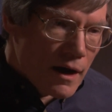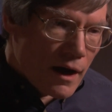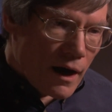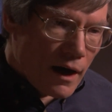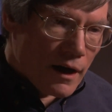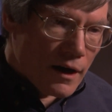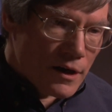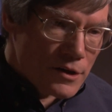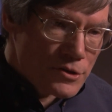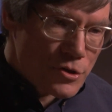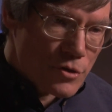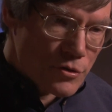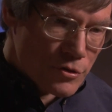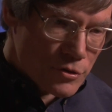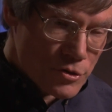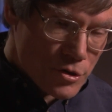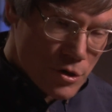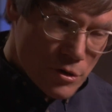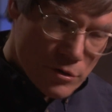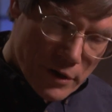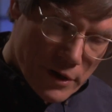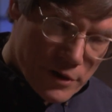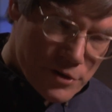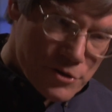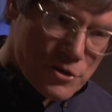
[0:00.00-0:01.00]
Uh, so the
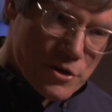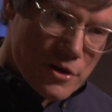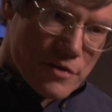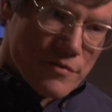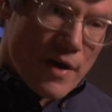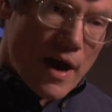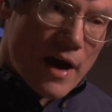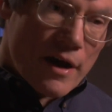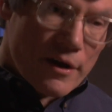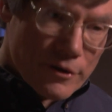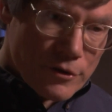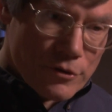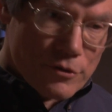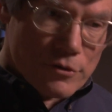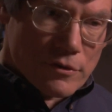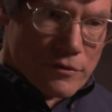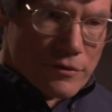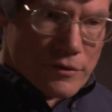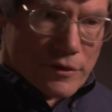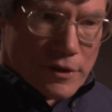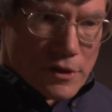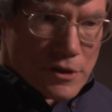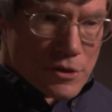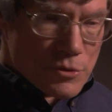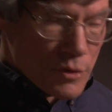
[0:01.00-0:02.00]
total energy of our
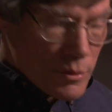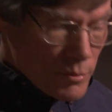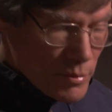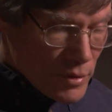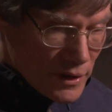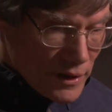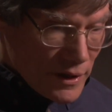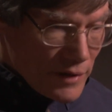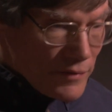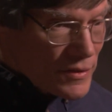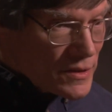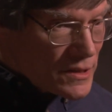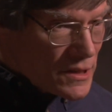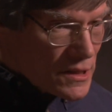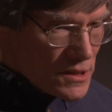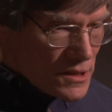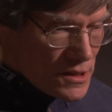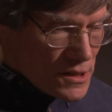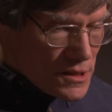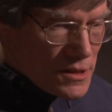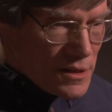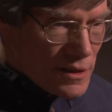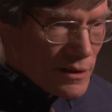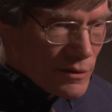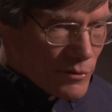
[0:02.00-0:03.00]
universe, we believe, is
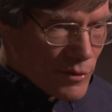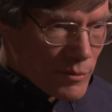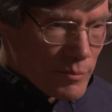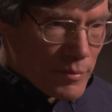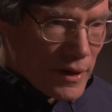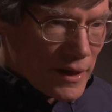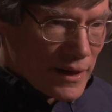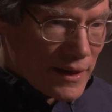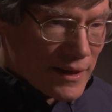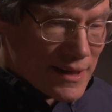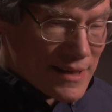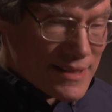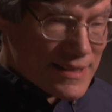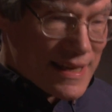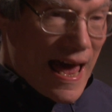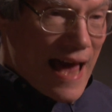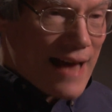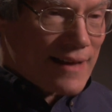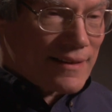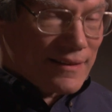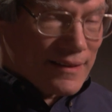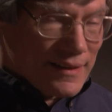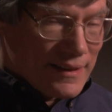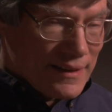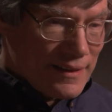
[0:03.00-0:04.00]
consistent with being
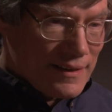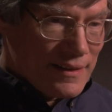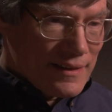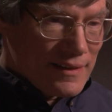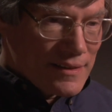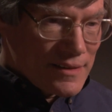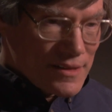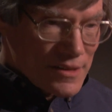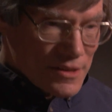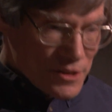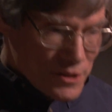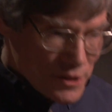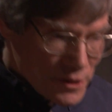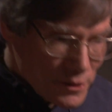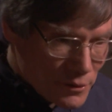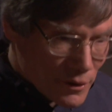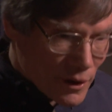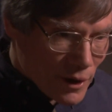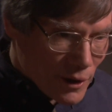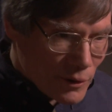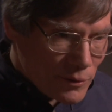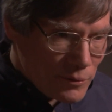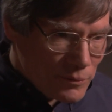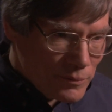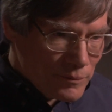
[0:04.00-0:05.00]
exactly
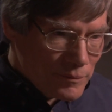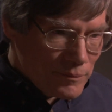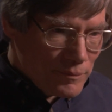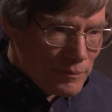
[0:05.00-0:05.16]
zero.